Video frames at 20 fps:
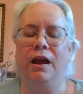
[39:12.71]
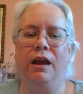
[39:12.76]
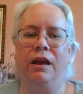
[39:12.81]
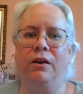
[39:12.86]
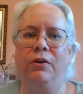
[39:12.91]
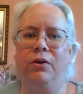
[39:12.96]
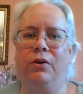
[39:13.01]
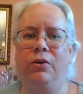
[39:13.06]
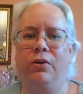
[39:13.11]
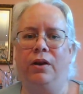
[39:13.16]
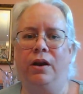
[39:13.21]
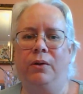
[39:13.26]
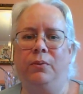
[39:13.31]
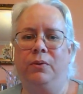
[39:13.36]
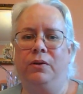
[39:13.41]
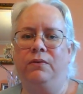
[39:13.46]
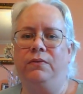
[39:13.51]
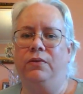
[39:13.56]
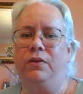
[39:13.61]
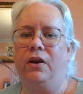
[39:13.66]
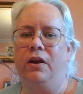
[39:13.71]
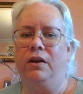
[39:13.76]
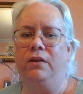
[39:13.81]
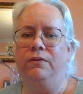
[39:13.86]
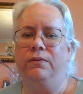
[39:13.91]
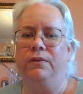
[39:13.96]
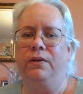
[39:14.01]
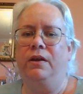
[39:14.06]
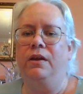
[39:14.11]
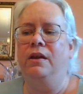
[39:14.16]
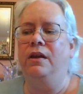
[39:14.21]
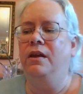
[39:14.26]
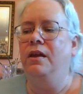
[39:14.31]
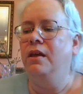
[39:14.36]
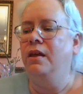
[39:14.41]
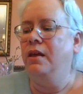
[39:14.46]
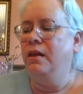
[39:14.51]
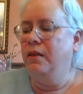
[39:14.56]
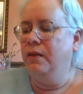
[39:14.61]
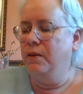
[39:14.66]
I don't know that I would have thought of
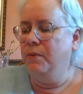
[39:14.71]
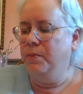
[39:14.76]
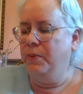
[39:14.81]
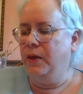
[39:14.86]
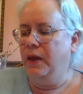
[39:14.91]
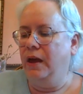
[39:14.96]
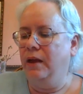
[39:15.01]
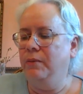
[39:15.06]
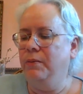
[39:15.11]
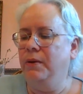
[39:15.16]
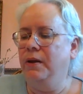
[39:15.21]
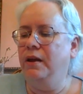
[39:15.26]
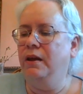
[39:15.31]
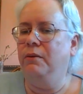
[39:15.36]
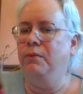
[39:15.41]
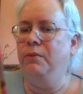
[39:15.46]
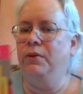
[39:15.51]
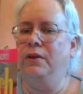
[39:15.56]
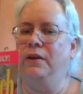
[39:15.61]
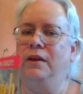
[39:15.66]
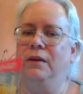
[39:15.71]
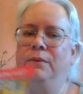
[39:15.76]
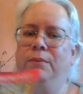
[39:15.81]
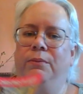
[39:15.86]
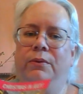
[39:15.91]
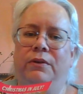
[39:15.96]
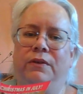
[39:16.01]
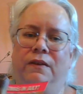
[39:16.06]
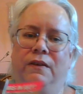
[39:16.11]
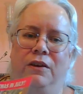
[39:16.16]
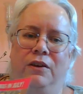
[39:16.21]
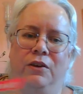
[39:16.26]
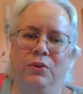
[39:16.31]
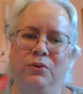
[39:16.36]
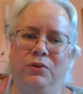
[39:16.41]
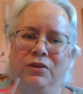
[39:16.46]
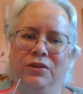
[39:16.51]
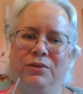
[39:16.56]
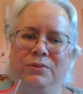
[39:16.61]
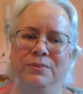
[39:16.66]
the plaid, but it really was
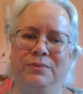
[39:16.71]
cute.